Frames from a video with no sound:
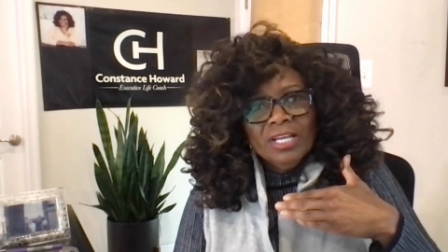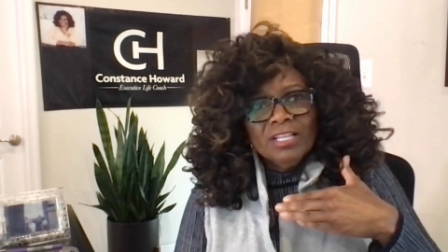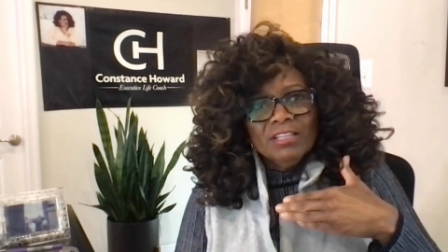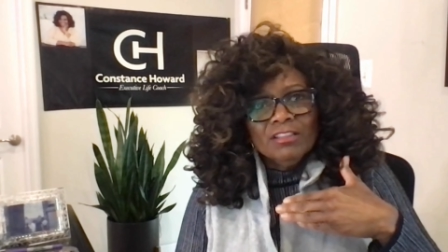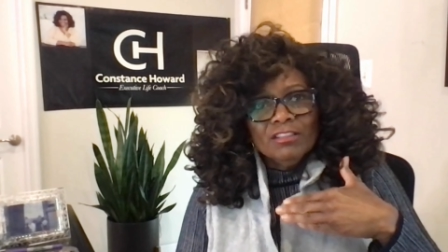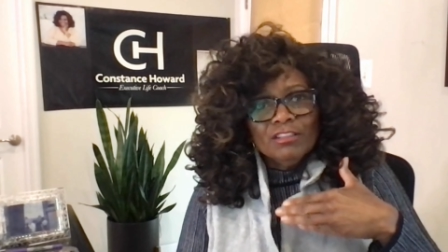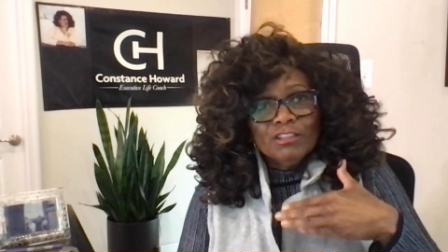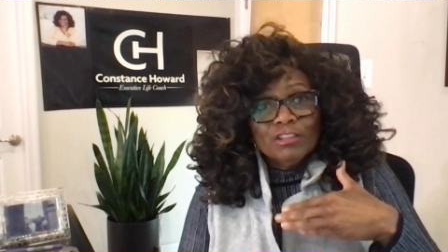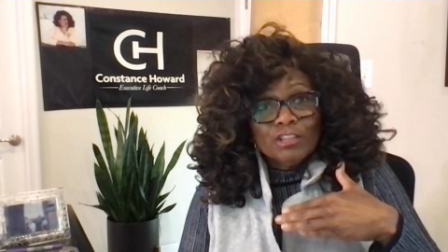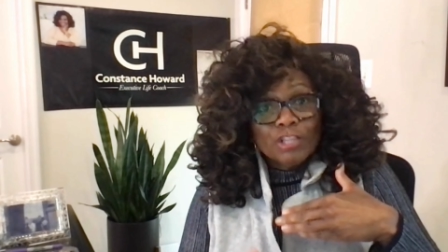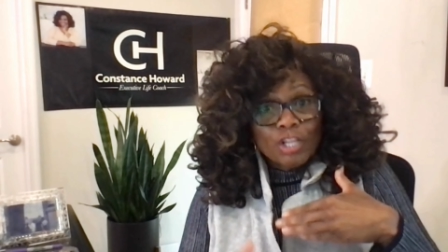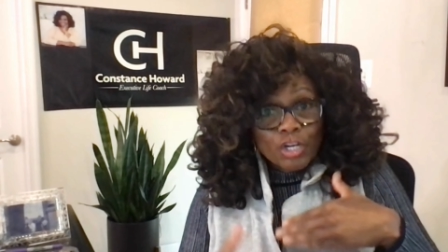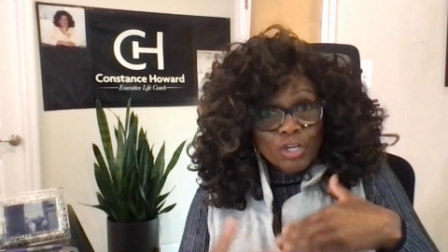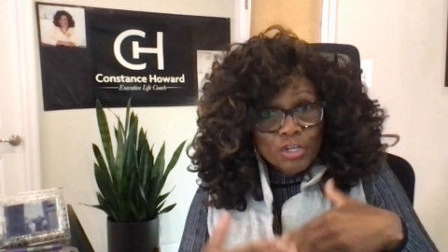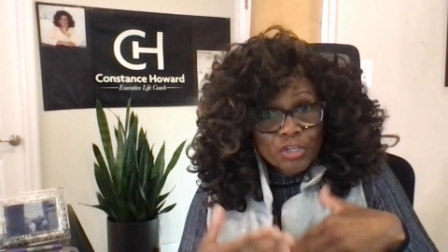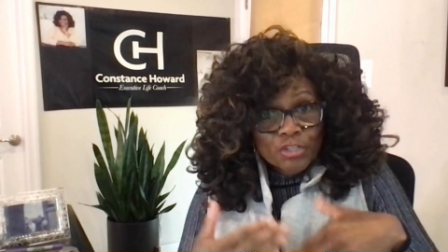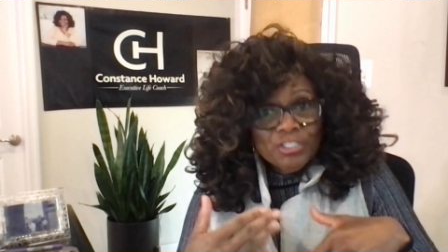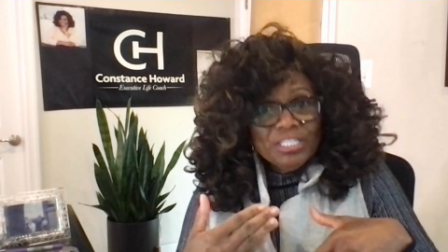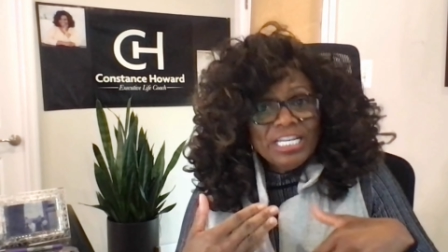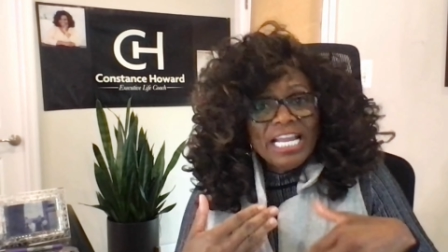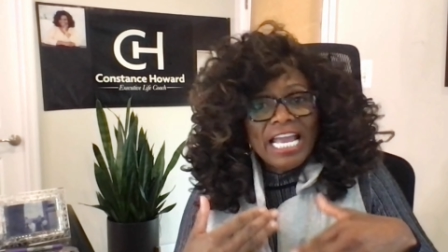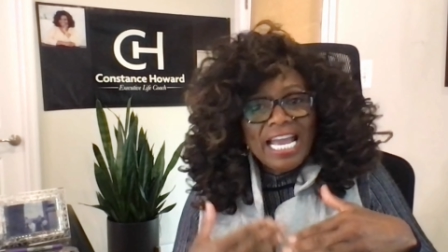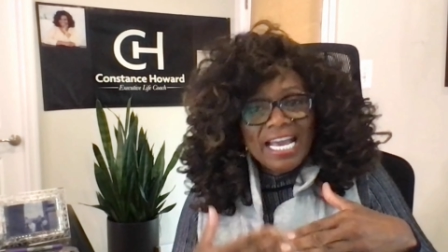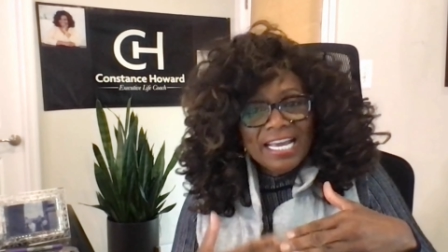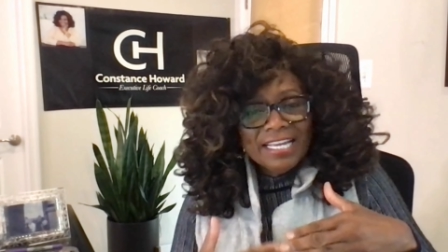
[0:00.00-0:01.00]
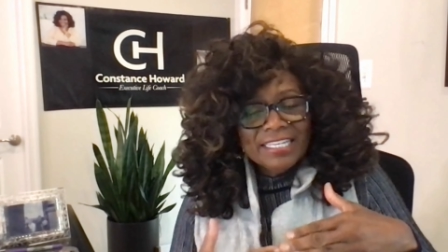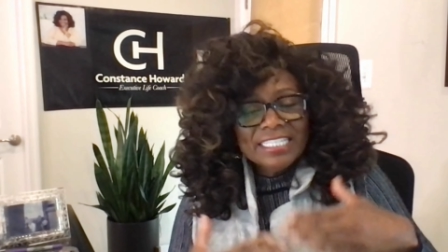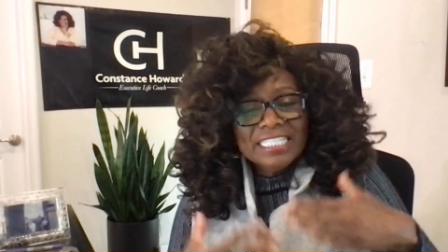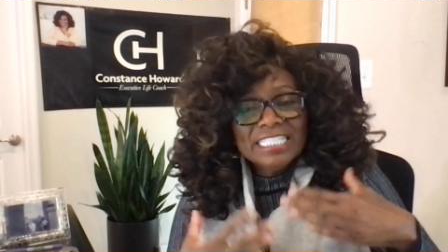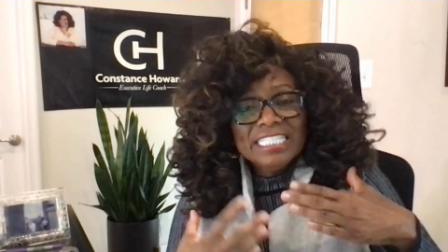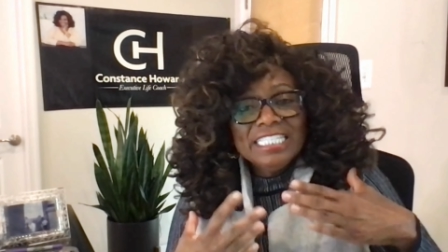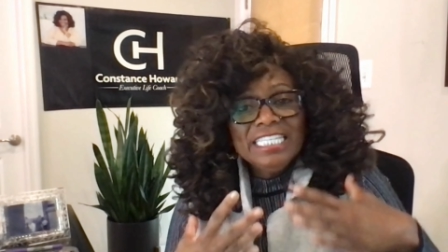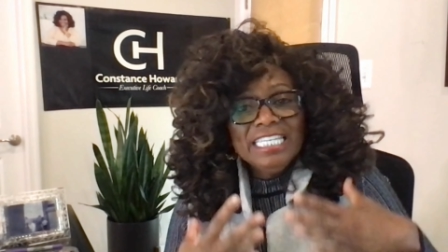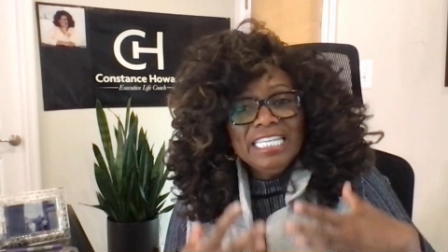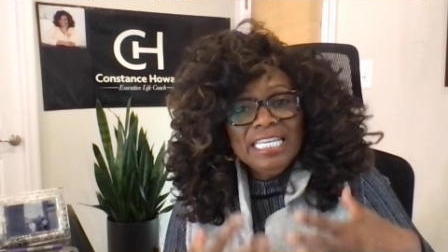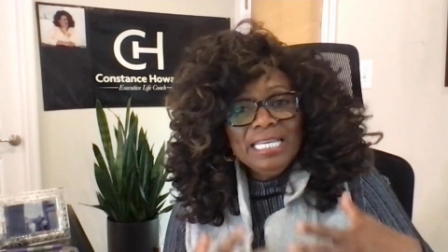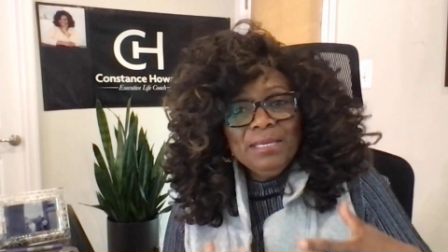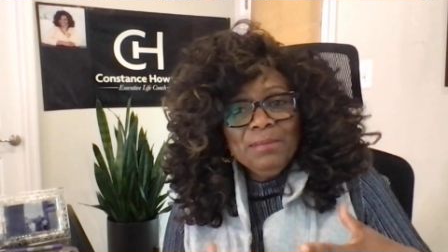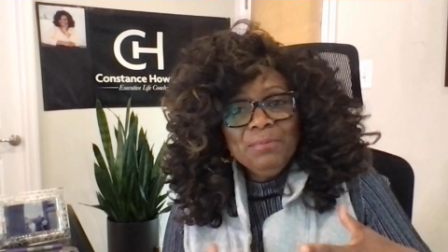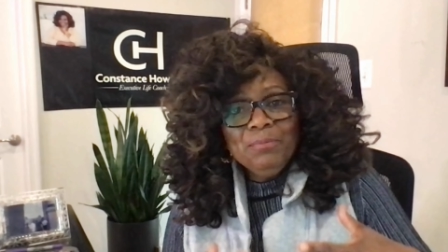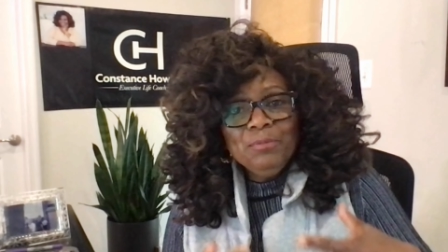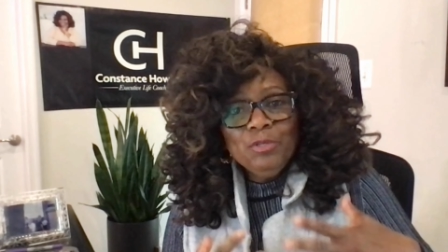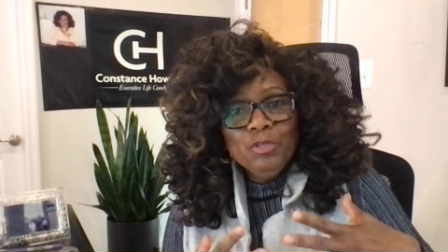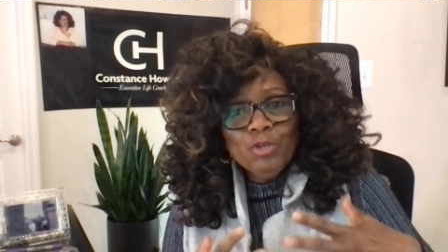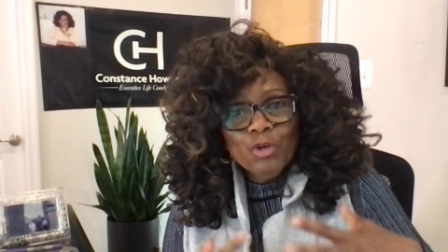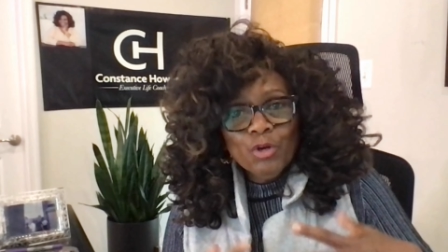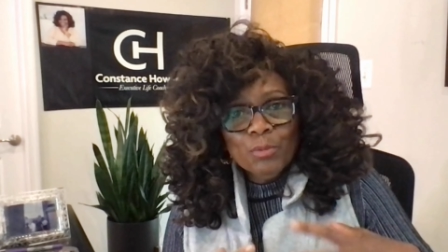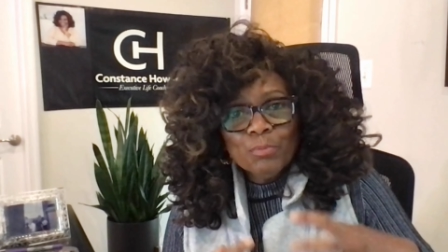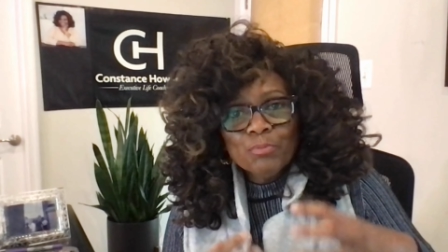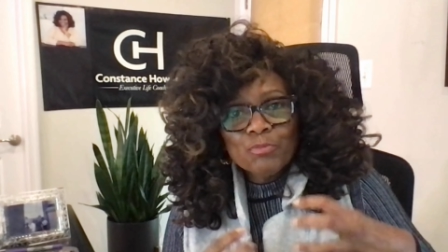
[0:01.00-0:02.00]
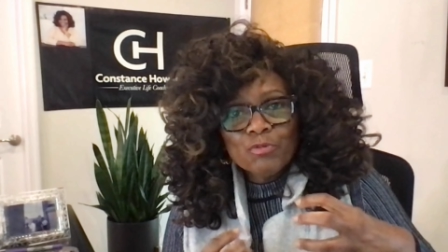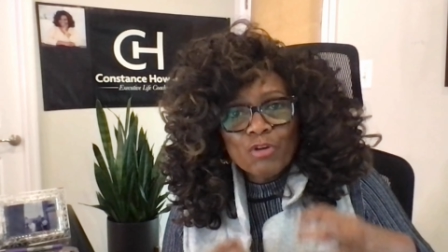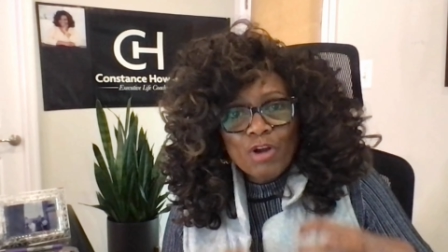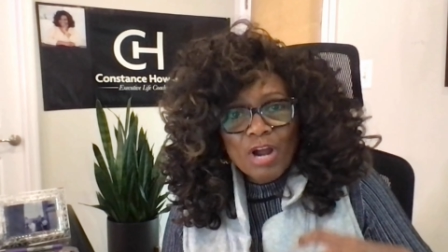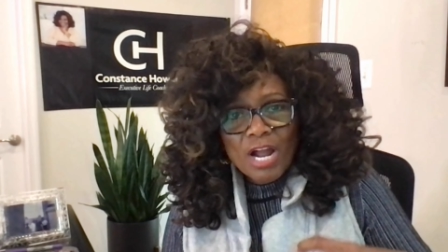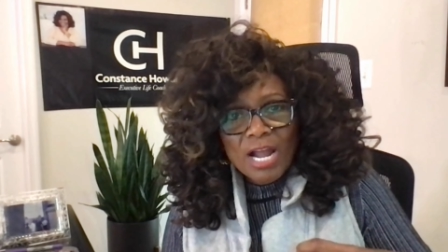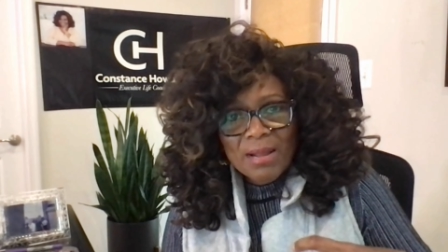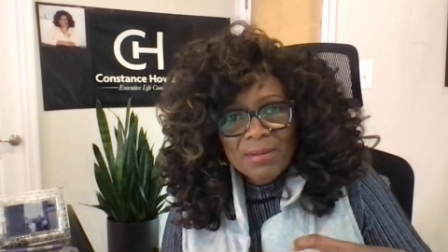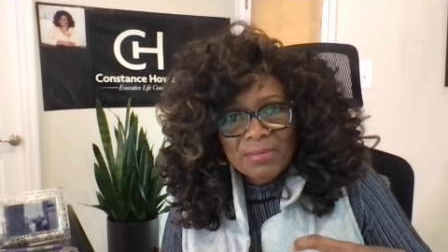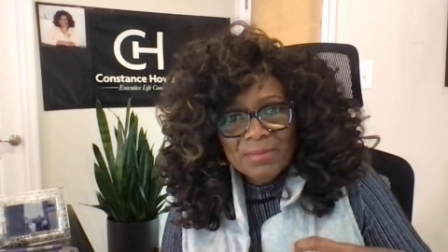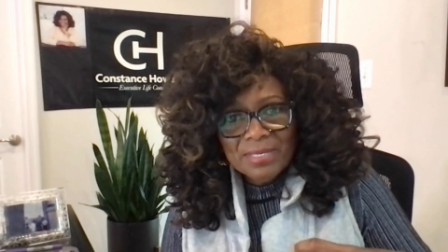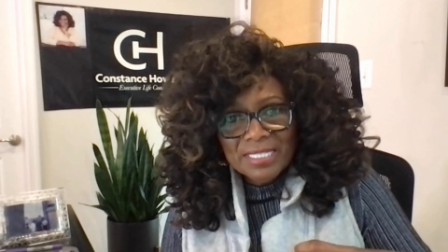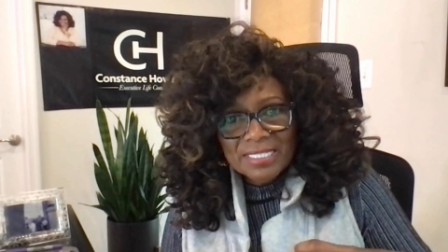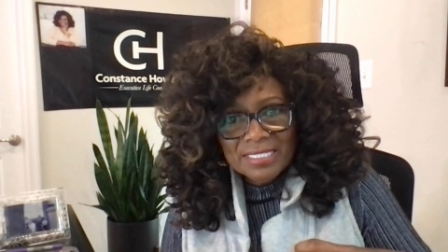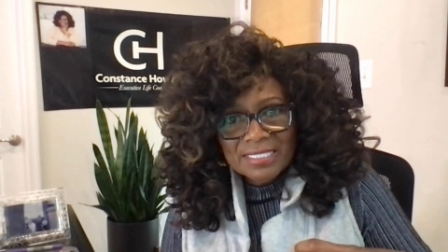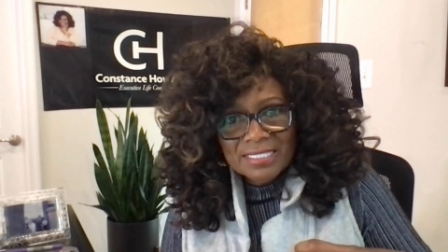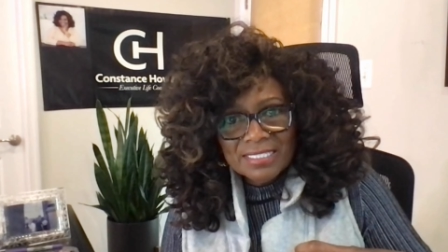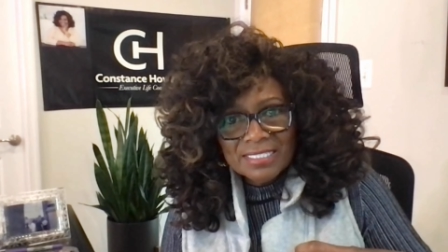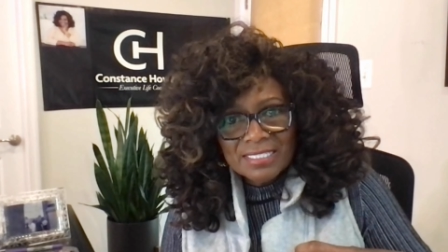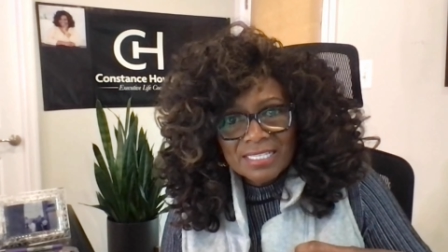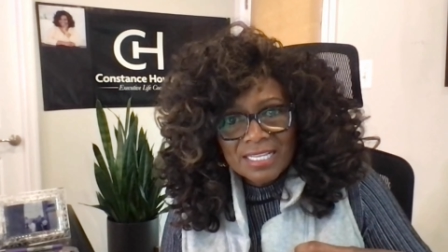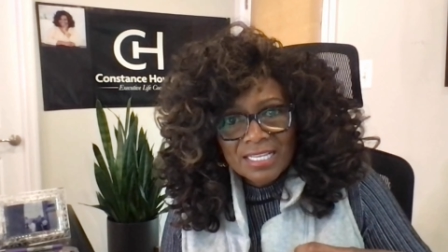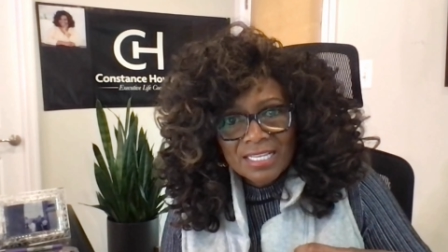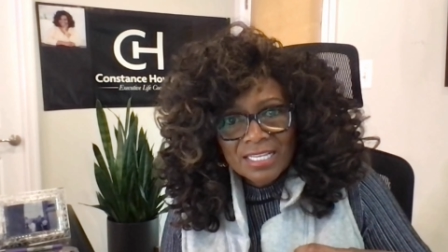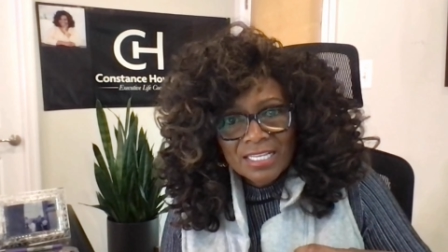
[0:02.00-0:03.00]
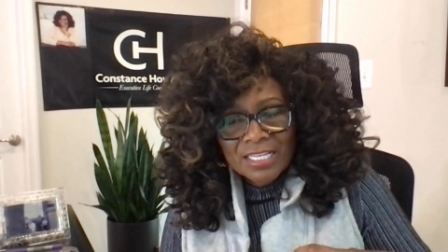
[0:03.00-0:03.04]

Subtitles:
learn how to keep your promise,